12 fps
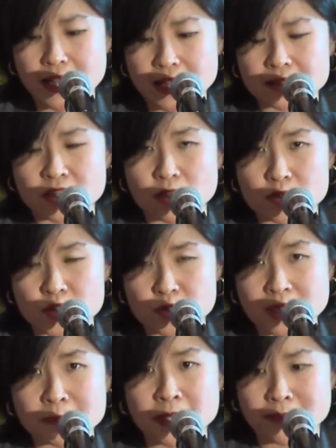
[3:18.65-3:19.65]
it goes to
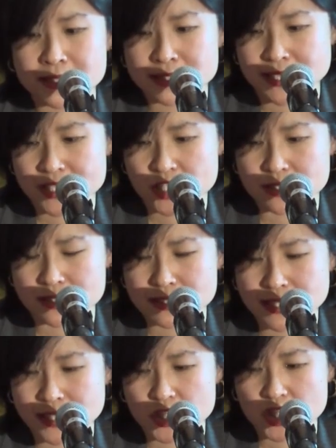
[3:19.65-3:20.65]
the implementation
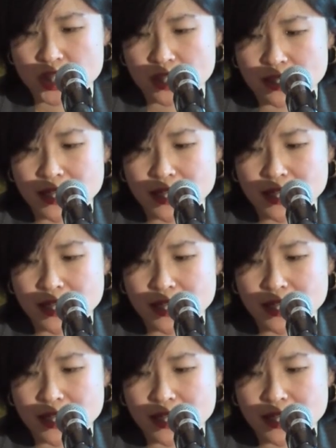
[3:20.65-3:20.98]
stage.